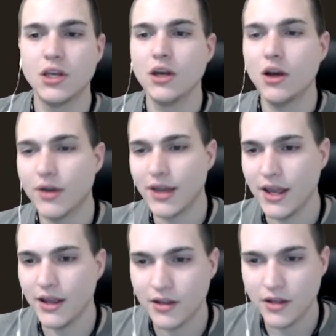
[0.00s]

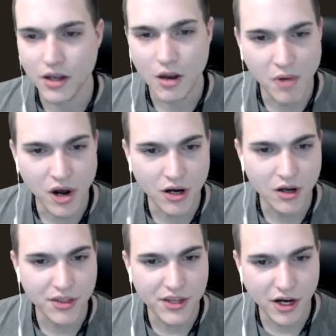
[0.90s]
Okay, among
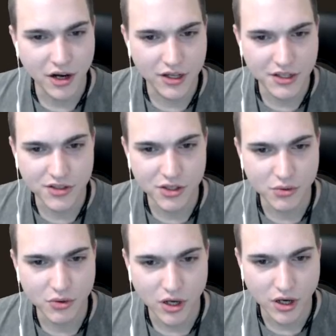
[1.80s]
the artists you